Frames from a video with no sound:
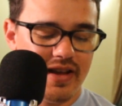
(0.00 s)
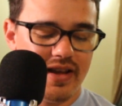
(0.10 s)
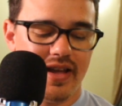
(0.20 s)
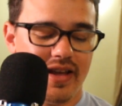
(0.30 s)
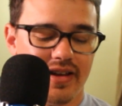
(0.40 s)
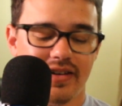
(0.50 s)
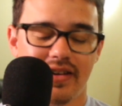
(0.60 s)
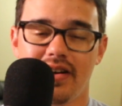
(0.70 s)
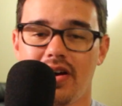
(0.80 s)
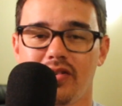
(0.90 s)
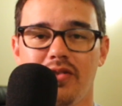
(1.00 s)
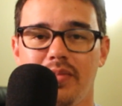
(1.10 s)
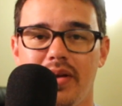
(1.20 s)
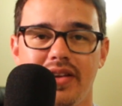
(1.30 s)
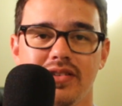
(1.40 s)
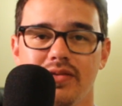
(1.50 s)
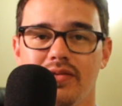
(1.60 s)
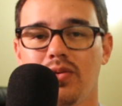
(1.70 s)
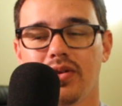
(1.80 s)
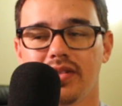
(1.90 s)
And uh, Author of Pain's, of
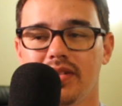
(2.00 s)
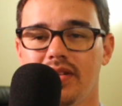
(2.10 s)
course,